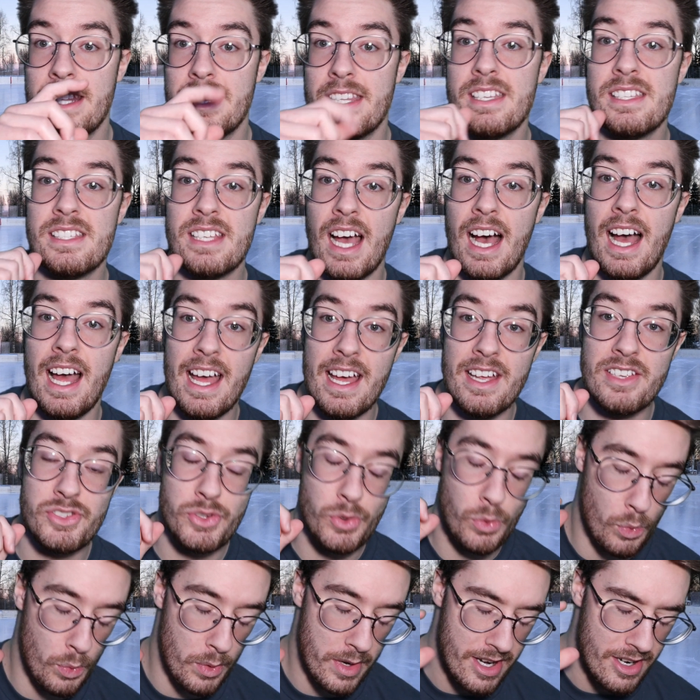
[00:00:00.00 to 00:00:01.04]
this guy has the
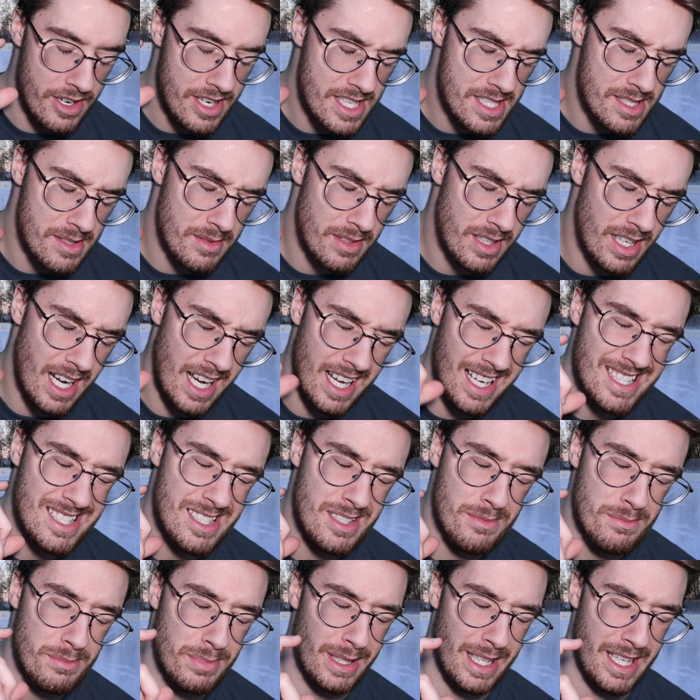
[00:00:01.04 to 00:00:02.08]
weirdest
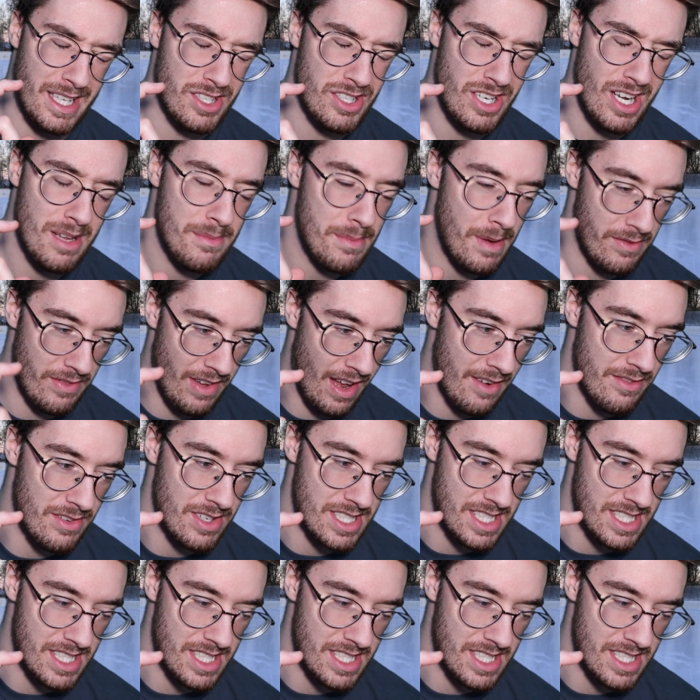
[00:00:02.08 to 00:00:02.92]
custom blade shape I've ever